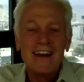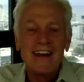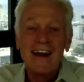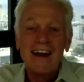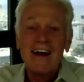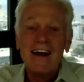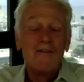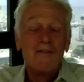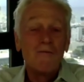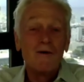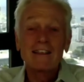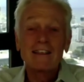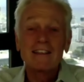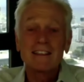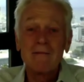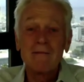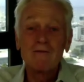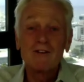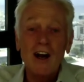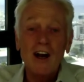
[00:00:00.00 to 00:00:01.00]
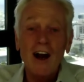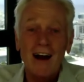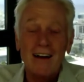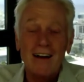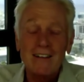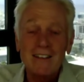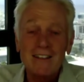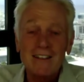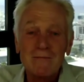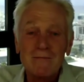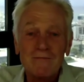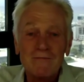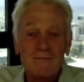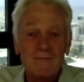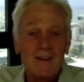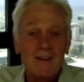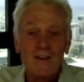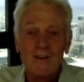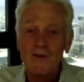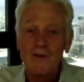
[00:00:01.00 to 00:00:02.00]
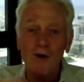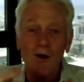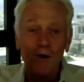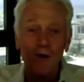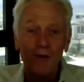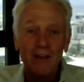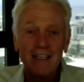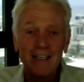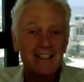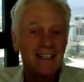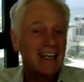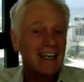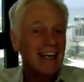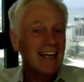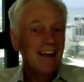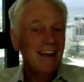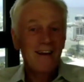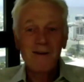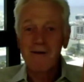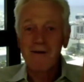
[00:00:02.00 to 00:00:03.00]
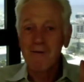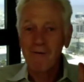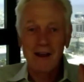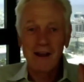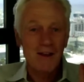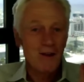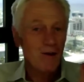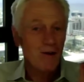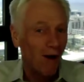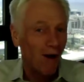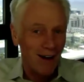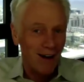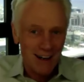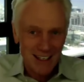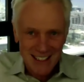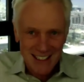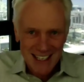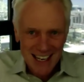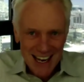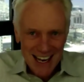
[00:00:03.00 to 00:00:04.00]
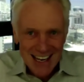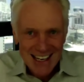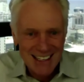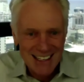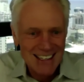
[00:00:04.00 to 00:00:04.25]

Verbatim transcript: that with some charts, you only see what you want to see.